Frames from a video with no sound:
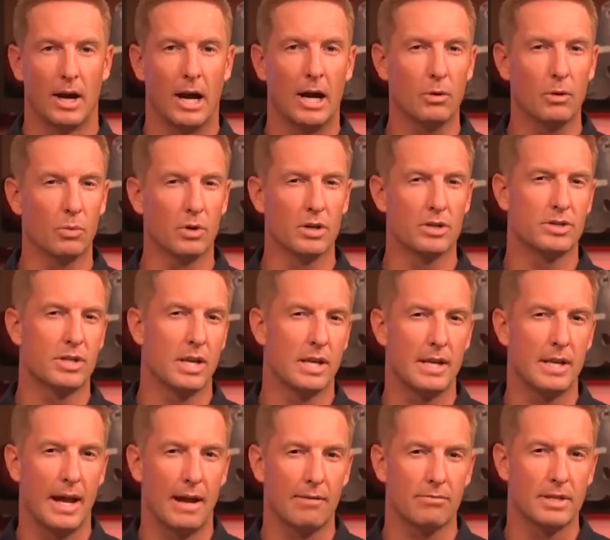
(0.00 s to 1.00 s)
Now, Edwards
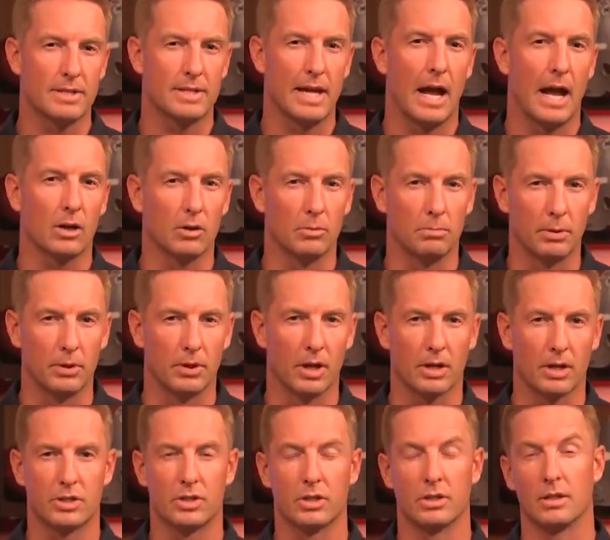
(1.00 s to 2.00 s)
didn't have the tackle
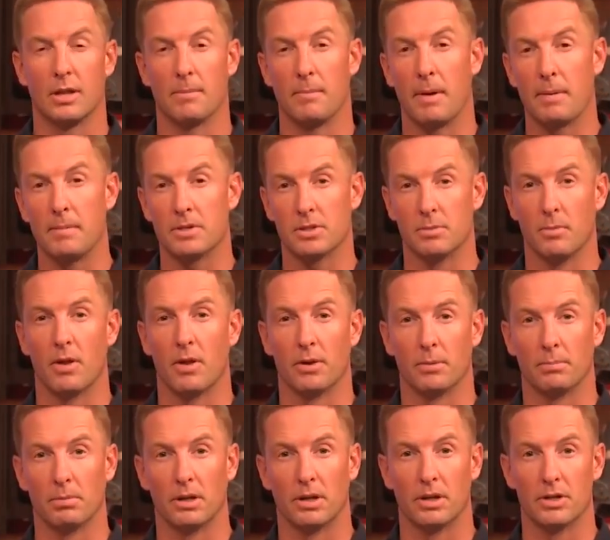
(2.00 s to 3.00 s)
production that maybe some
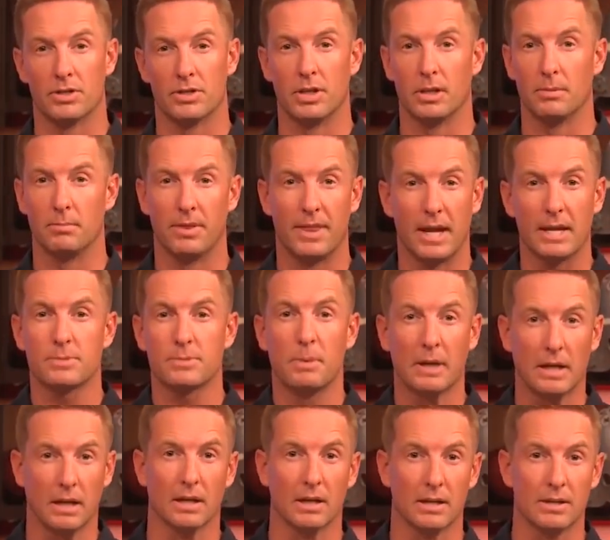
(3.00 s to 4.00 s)
other players did, but that's
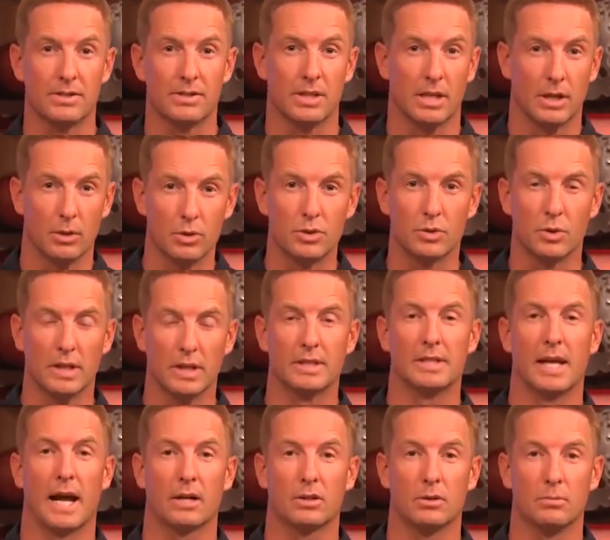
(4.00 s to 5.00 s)
because it was
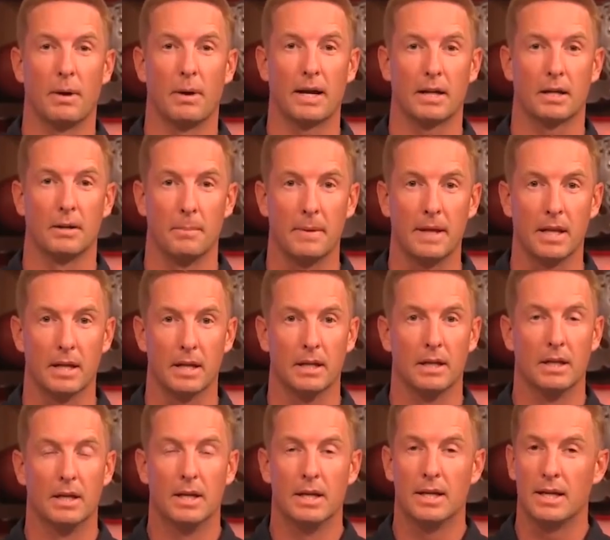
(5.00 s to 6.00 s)
really tackle by committee.
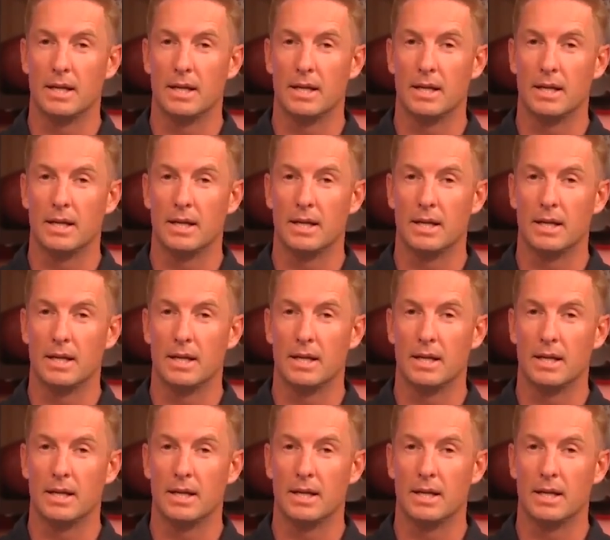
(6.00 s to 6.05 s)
